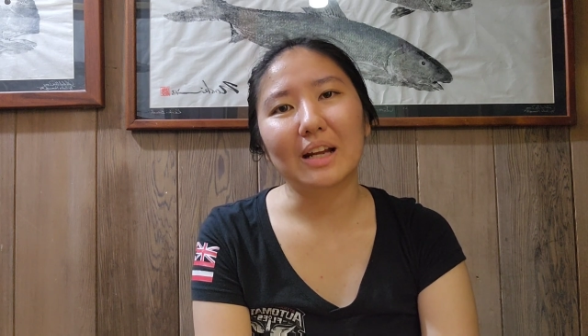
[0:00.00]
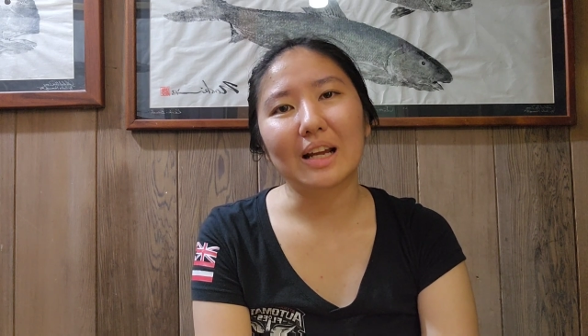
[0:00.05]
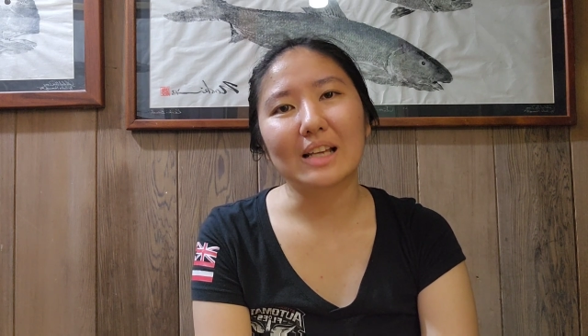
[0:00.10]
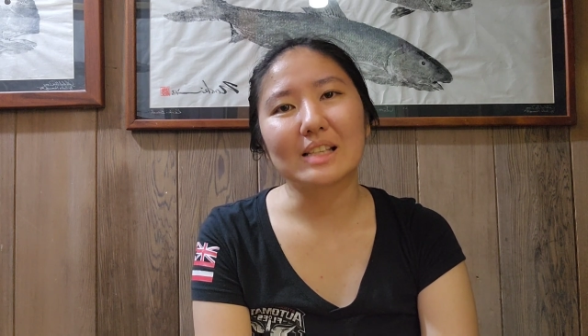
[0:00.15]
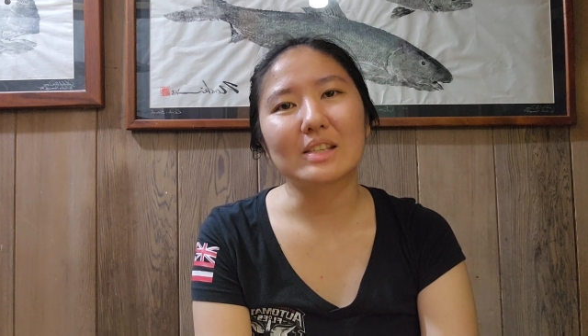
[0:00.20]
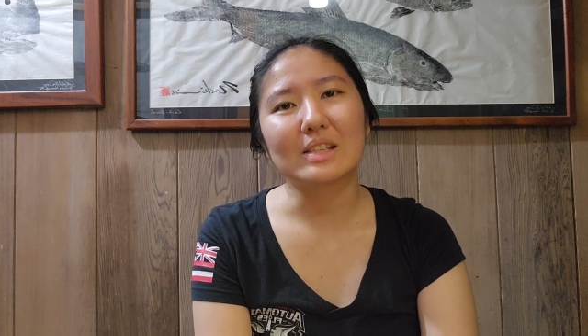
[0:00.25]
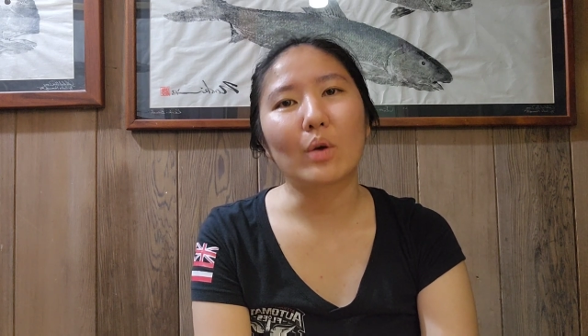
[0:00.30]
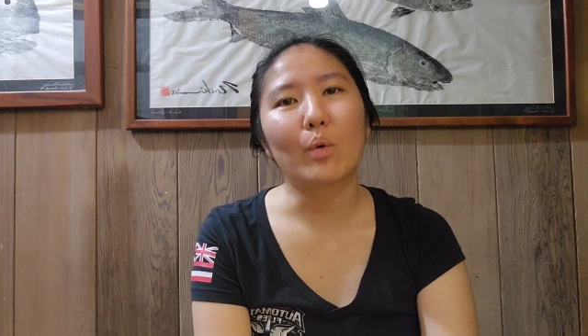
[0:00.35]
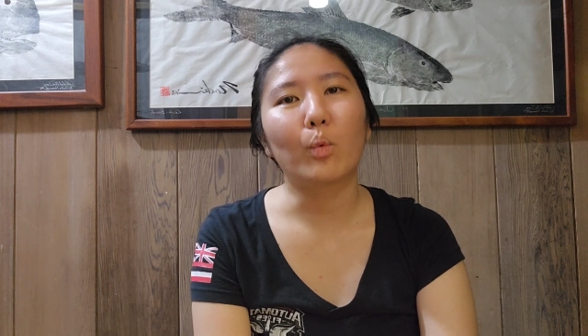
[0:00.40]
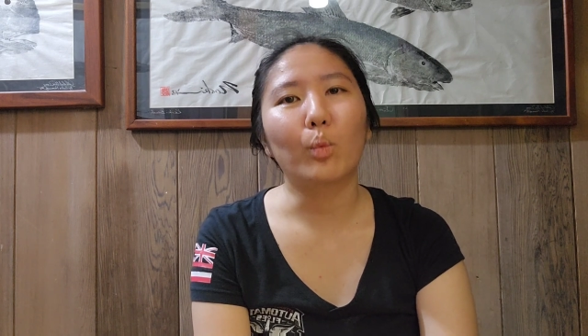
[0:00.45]
I
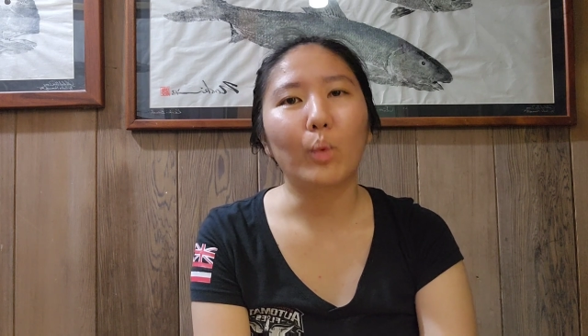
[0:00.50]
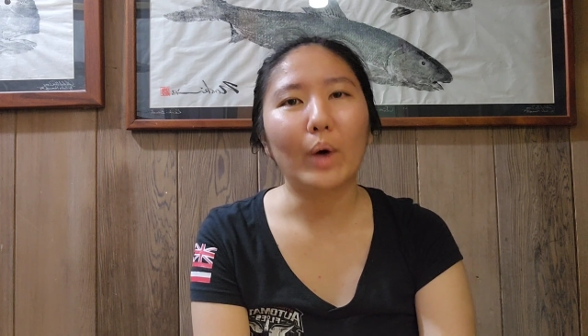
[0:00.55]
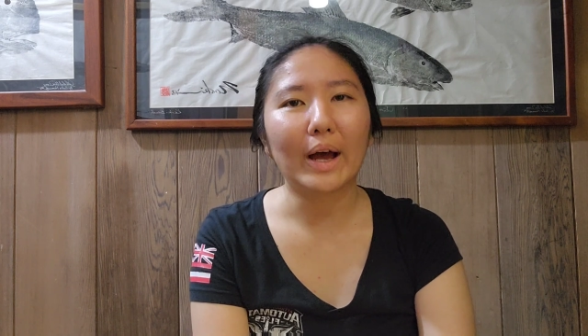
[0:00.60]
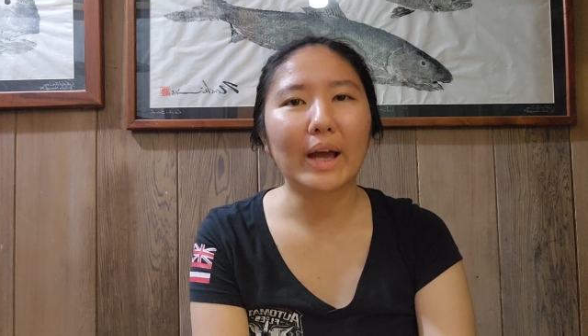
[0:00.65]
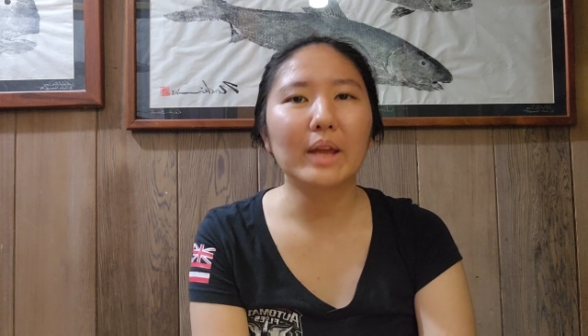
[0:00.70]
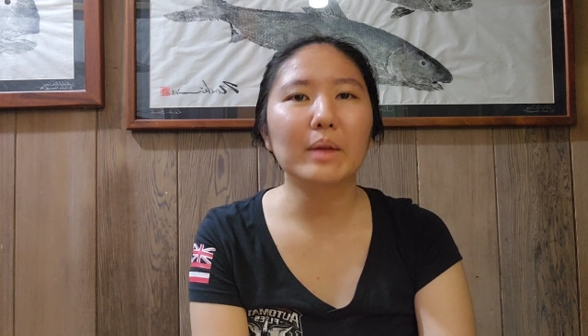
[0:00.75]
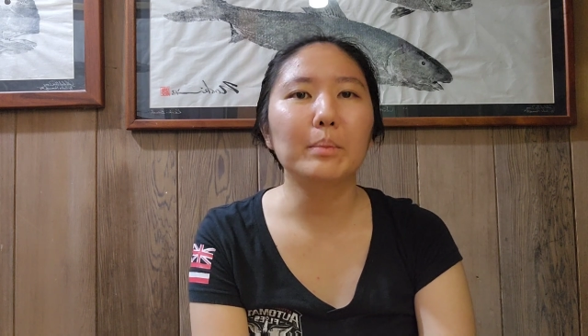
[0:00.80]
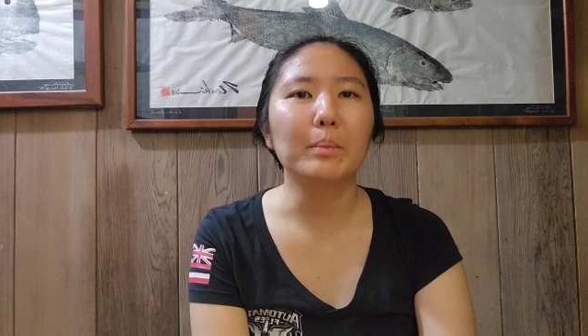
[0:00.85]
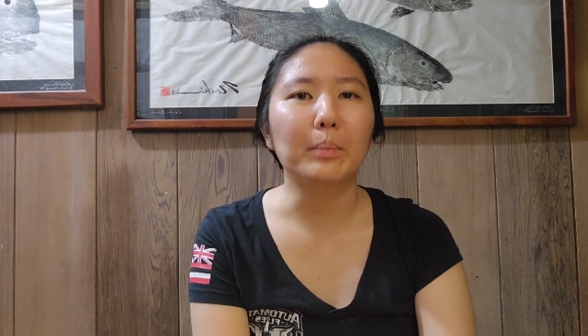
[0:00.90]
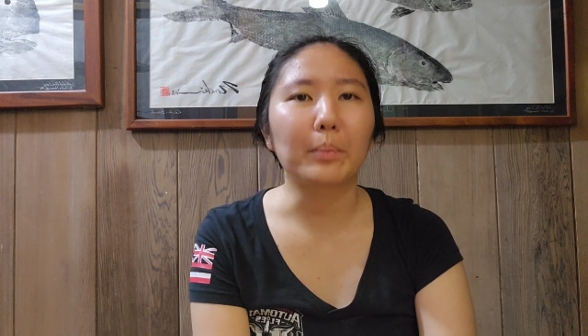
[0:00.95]
said,
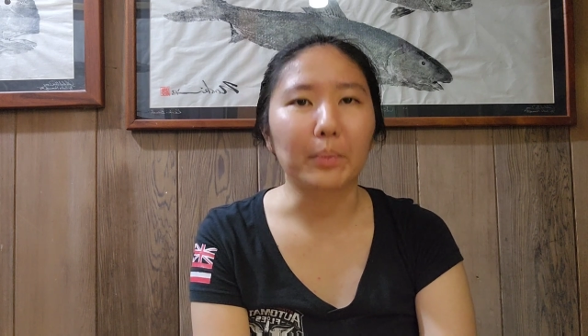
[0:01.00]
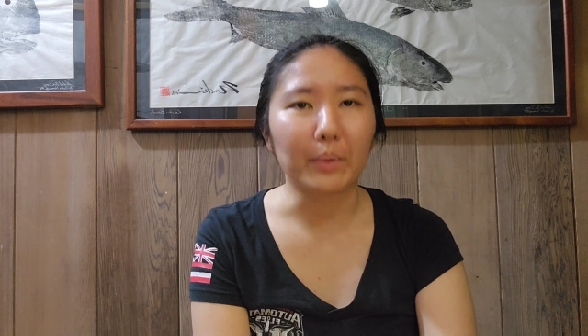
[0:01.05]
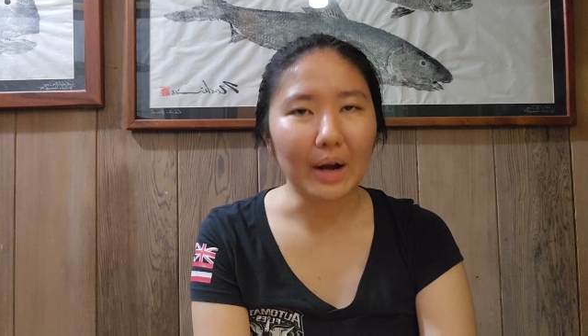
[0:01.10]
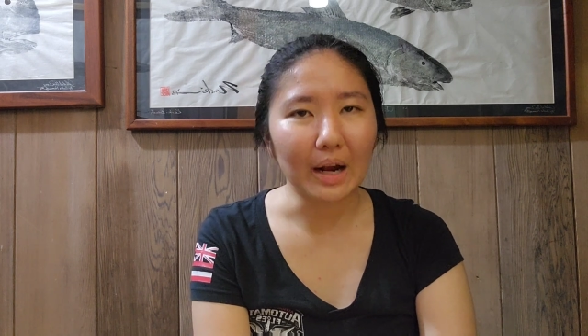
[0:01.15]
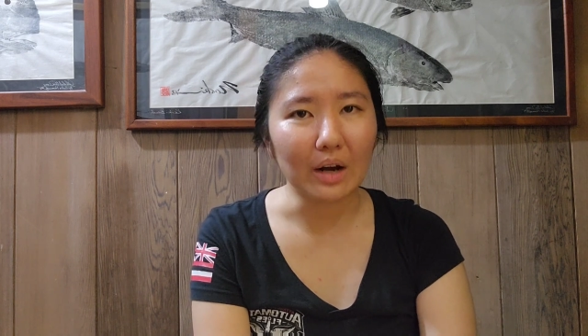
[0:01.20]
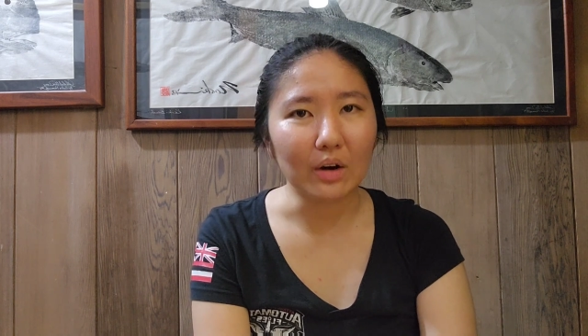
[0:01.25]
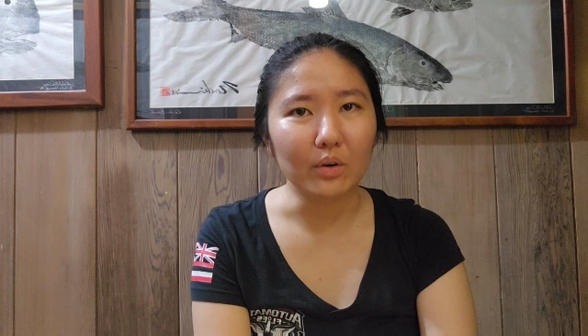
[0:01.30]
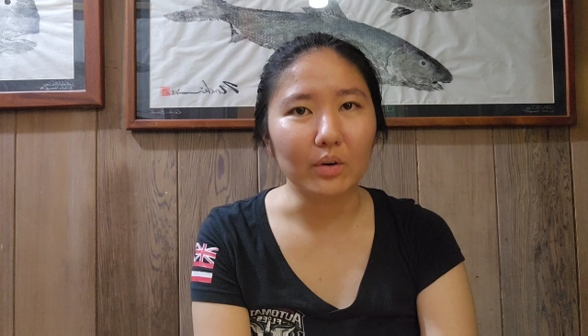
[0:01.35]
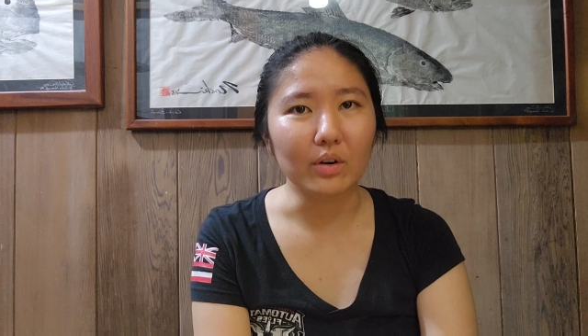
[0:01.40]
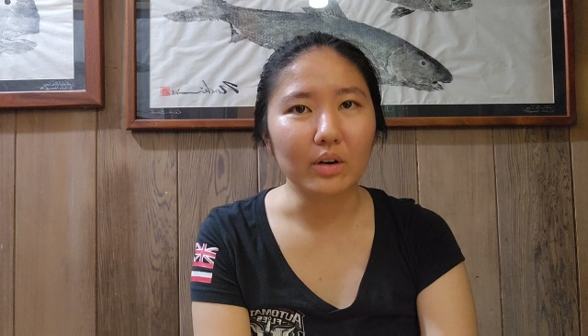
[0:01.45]
why
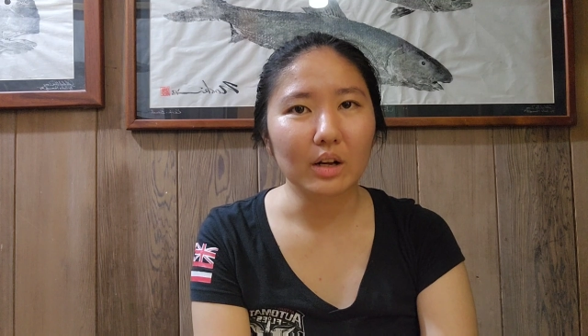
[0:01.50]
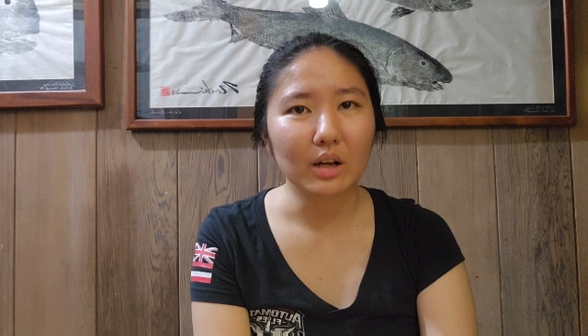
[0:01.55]
brown?